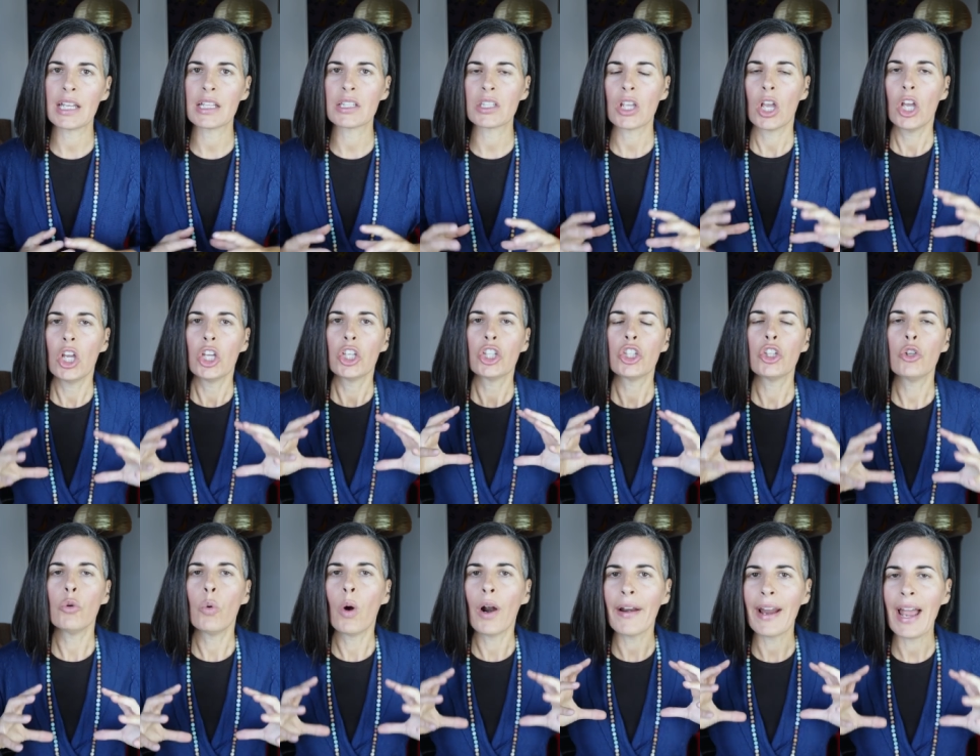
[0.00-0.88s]
is
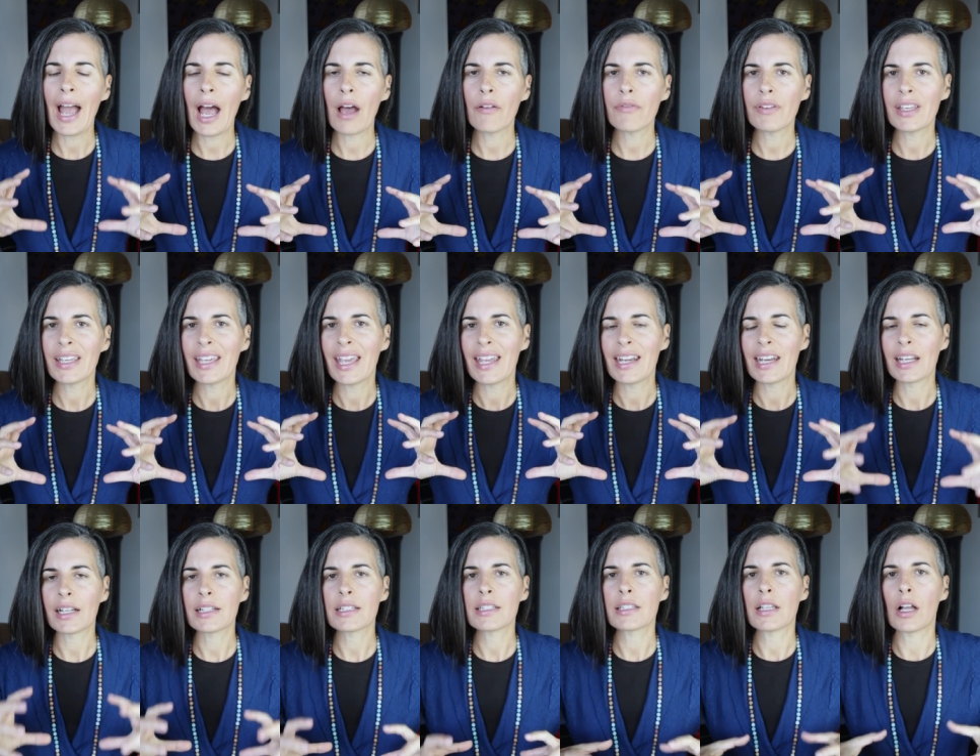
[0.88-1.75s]
you are having an
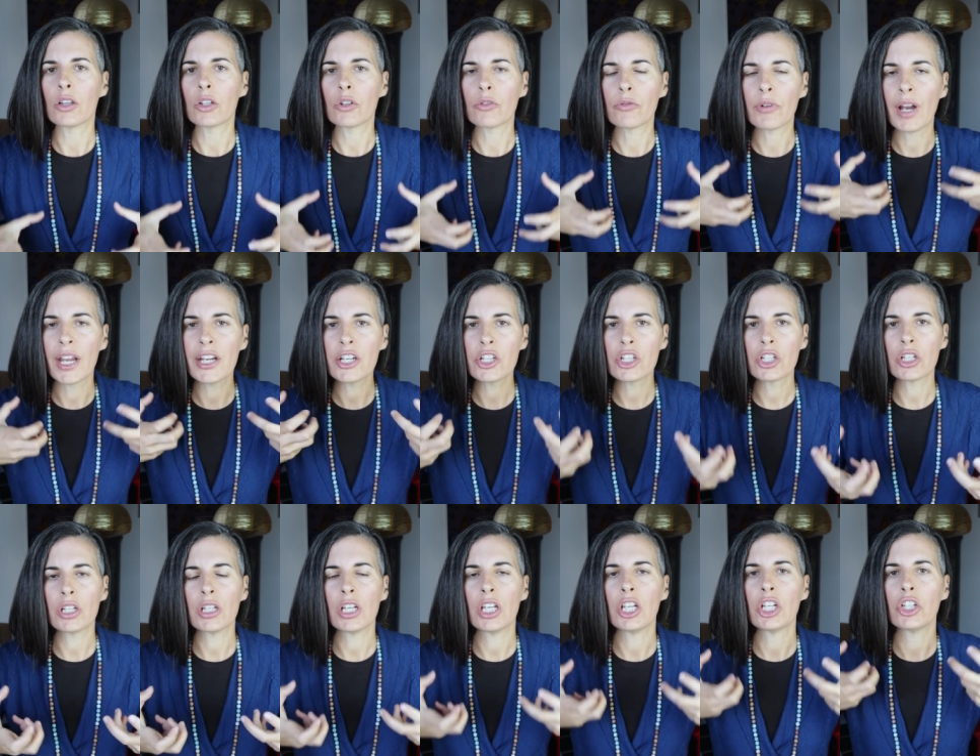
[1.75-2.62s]

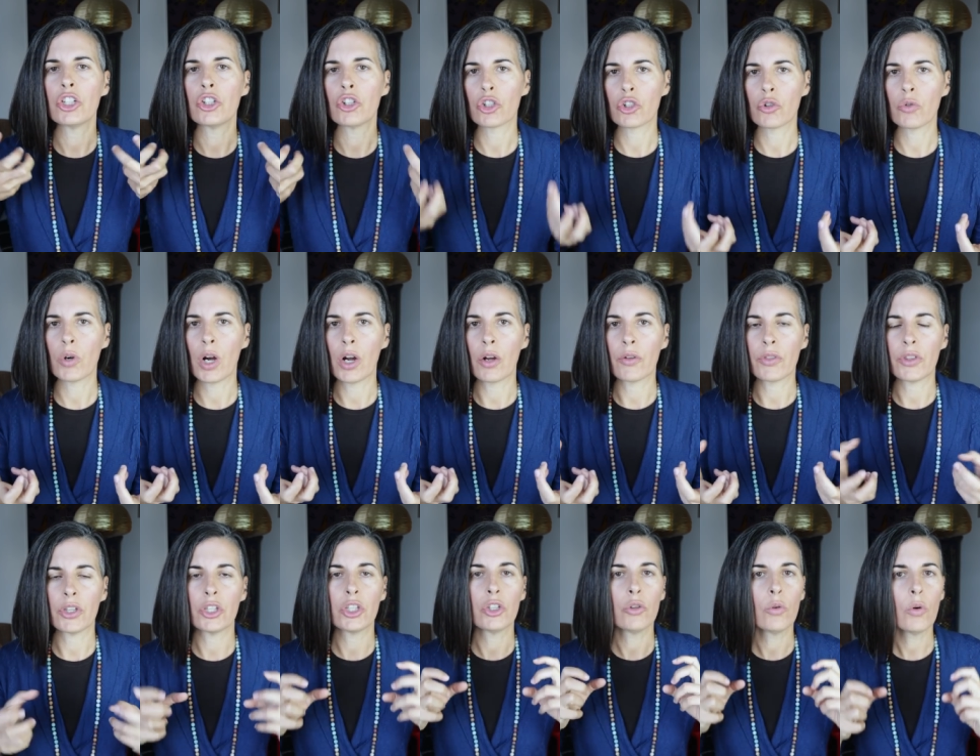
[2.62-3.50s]
acceleration in your
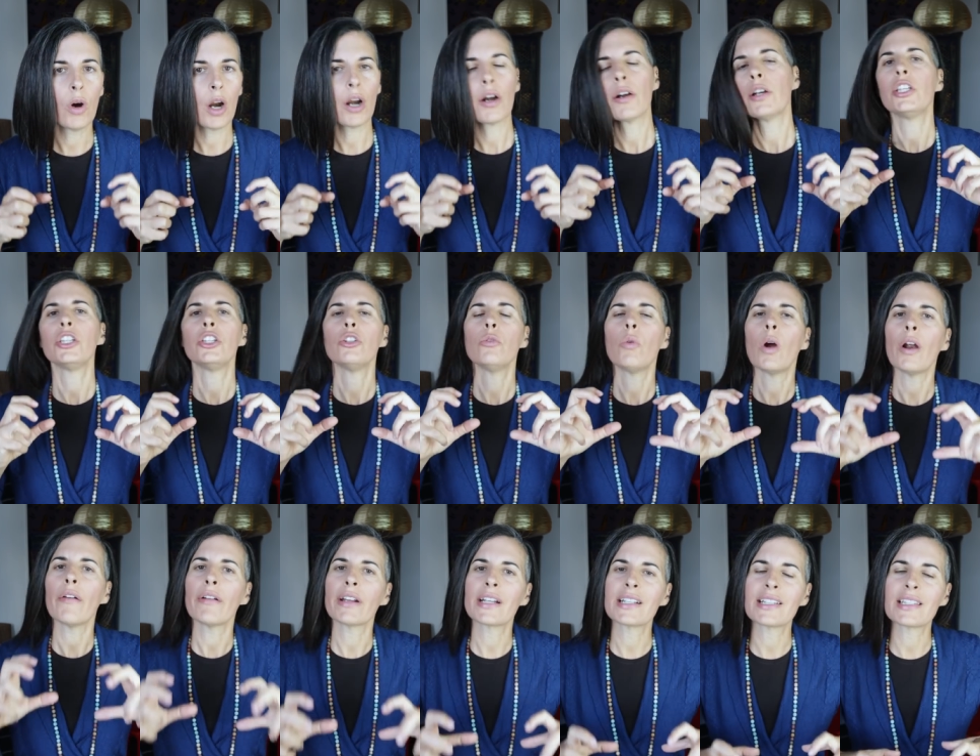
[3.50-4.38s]
growth. You are, you
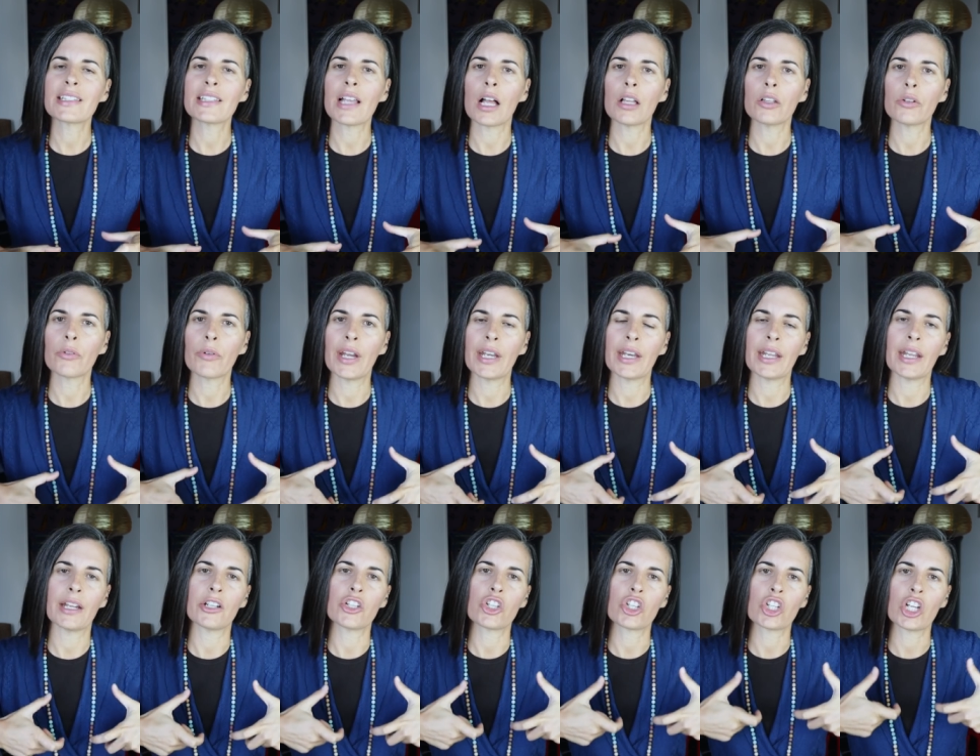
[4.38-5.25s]
are
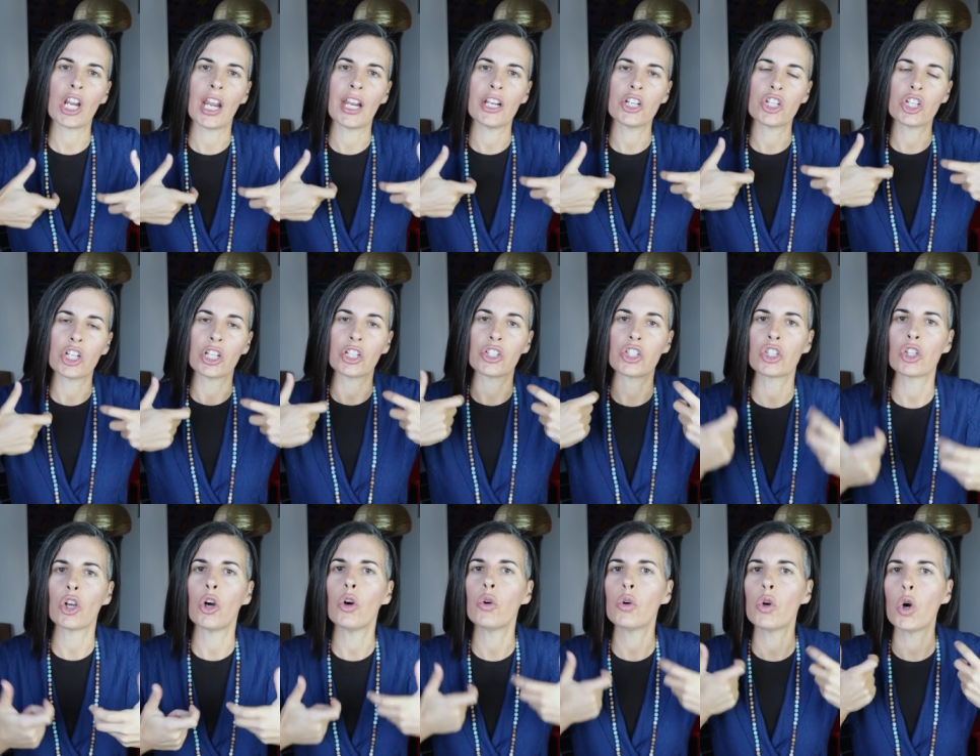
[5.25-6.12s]
accelerating and changing
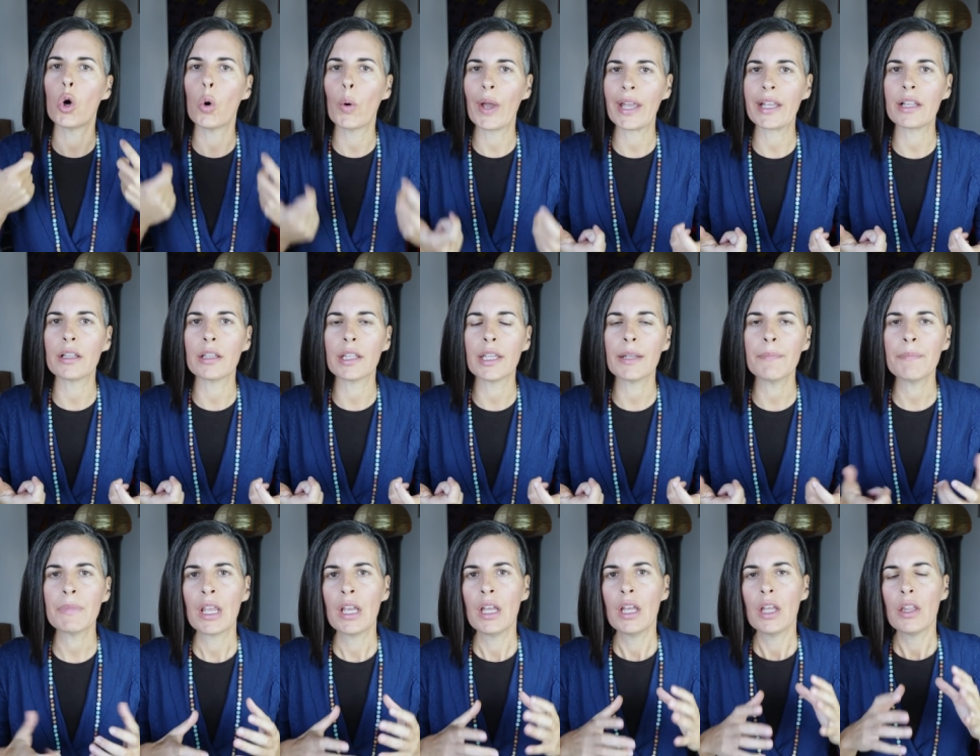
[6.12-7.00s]
so
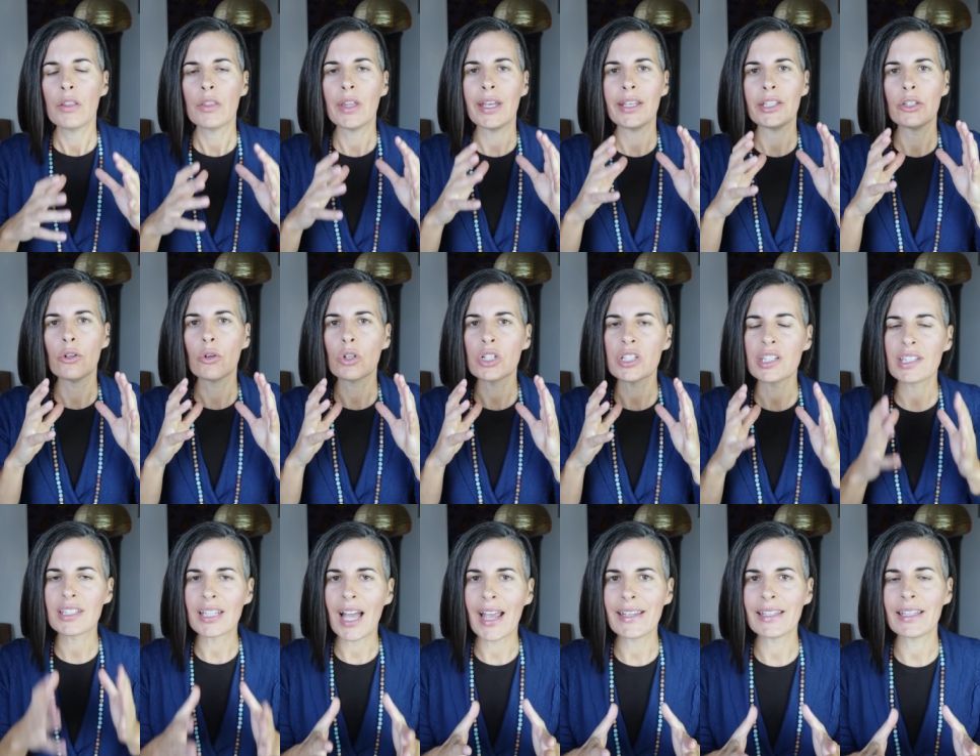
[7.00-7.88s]
quickly that your
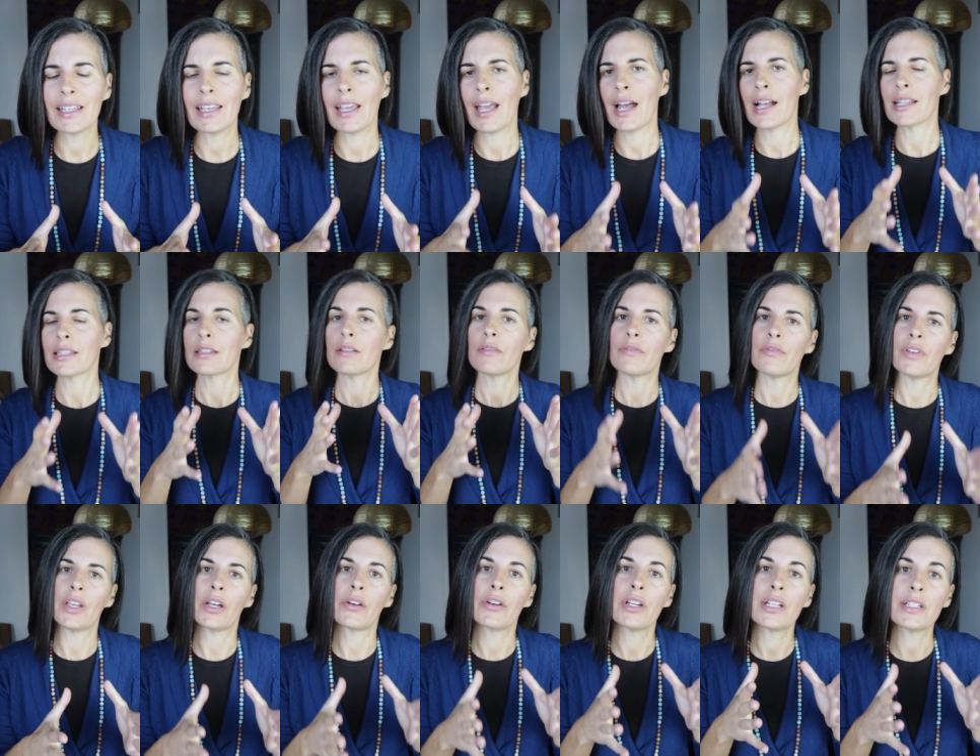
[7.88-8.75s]
psyche has a
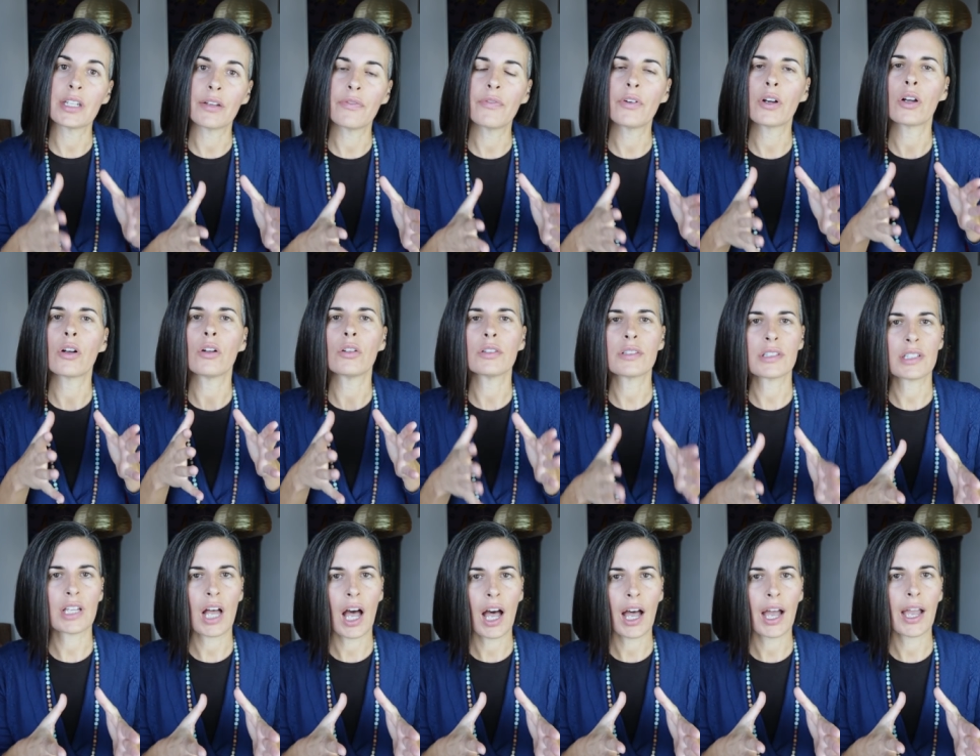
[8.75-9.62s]
very
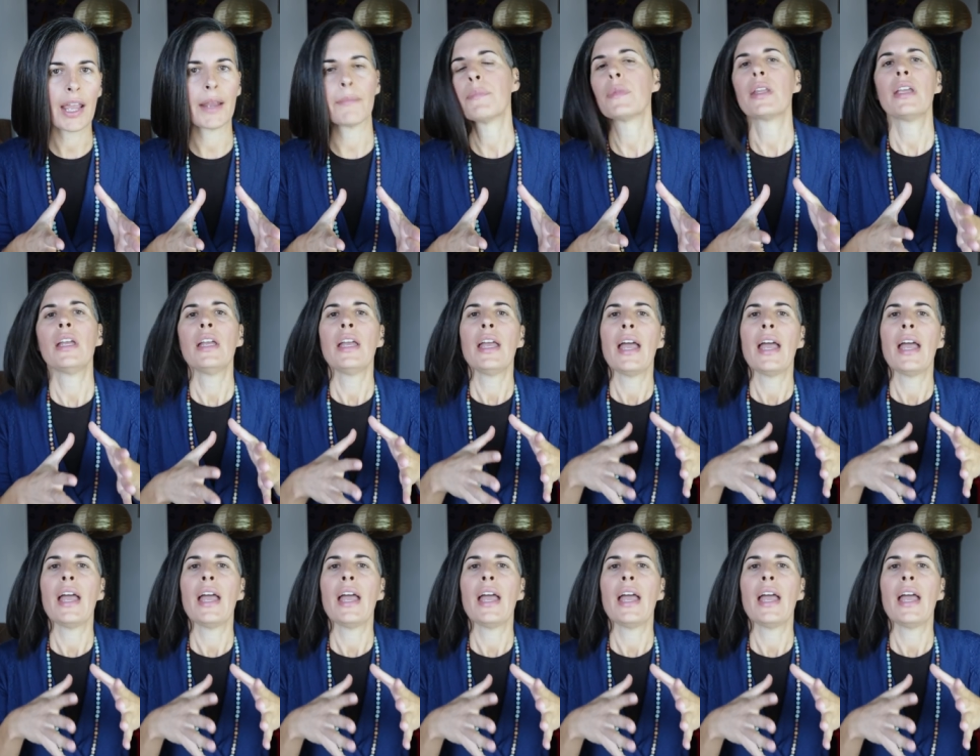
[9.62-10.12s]
difficult time